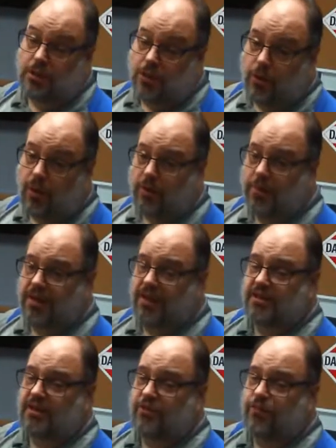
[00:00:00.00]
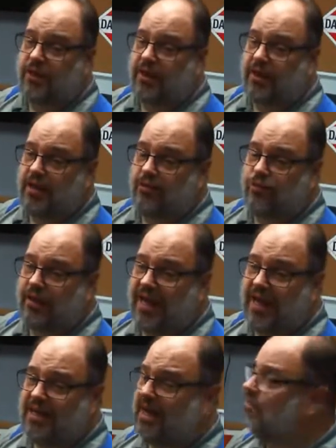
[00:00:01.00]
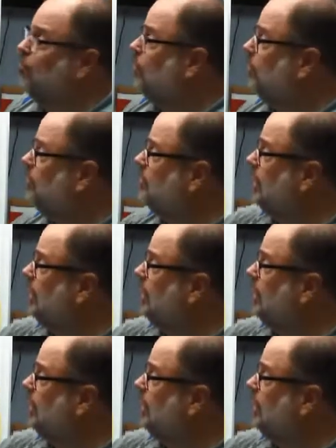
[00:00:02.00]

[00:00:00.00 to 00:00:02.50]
Well, because if we had to have words,